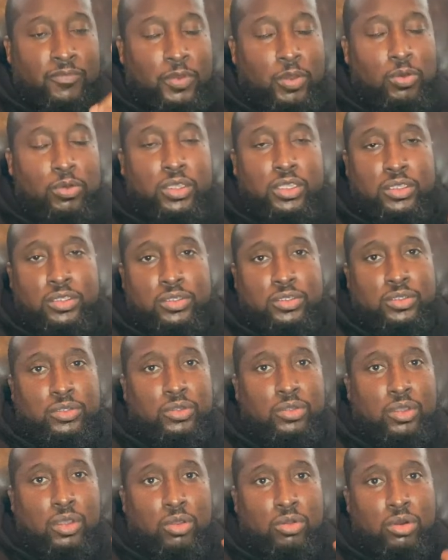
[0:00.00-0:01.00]

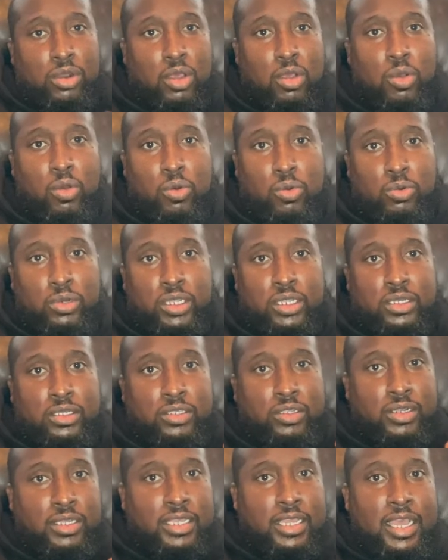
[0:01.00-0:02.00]
Focus on
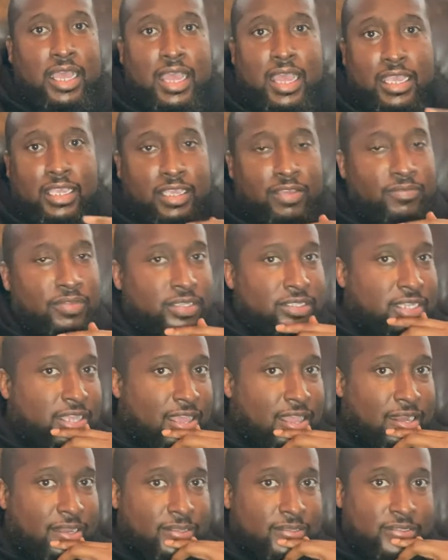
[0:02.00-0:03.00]
honing your God given
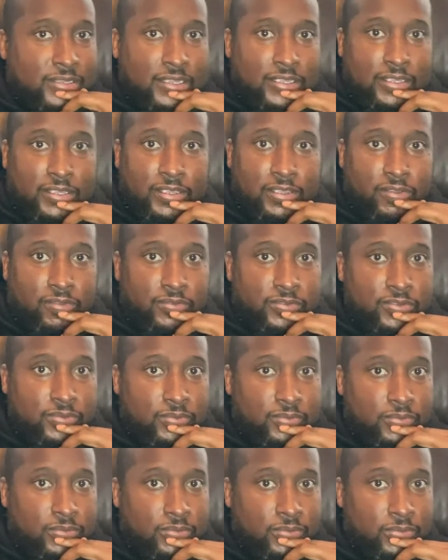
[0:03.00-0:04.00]
talents and gifts.
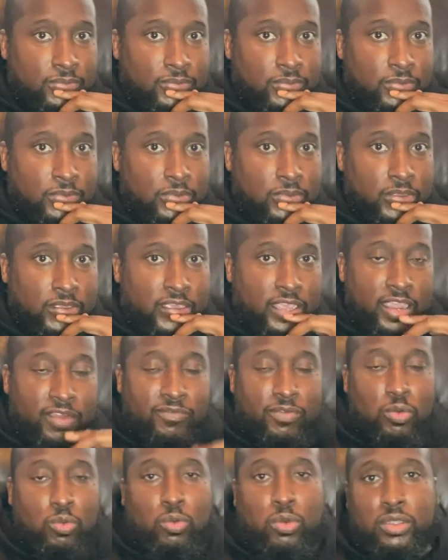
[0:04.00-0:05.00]

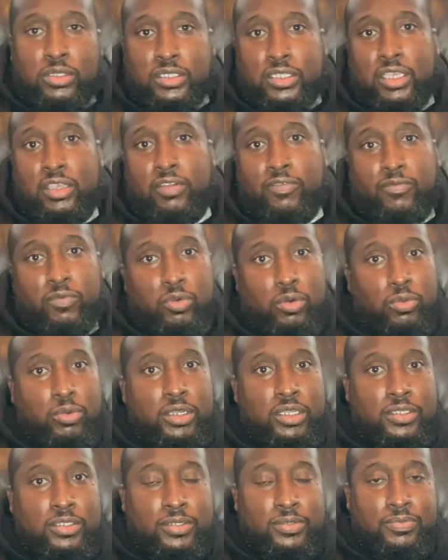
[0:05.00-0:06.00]
Everyone's here for a
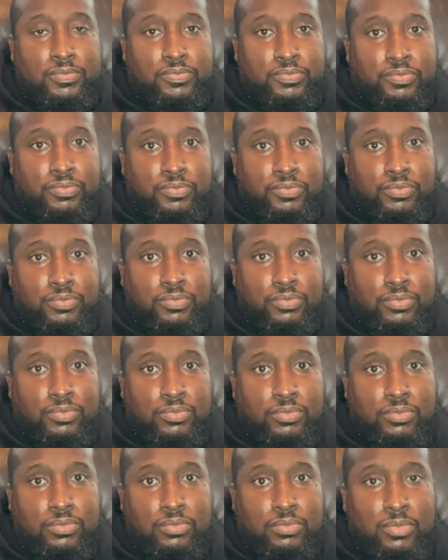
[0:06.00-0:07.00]
reason.
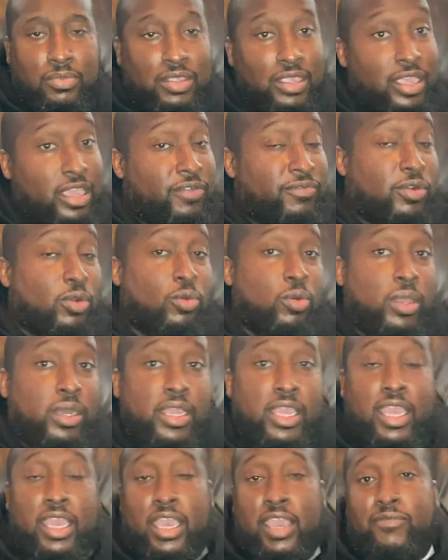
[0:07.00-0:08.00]

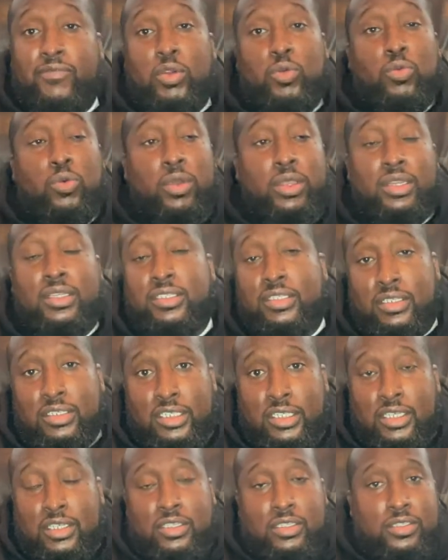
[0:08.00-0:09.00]
Everyone. Everyone is a
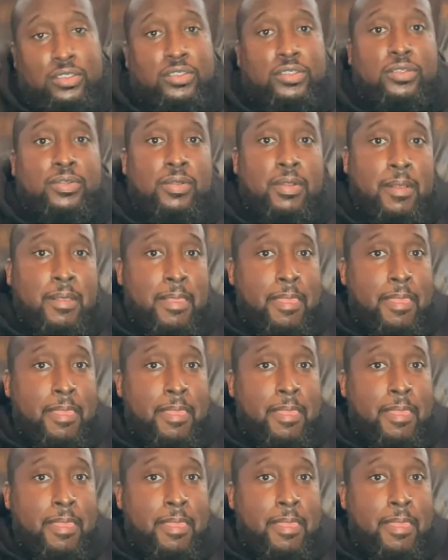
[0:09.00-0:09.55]
genius.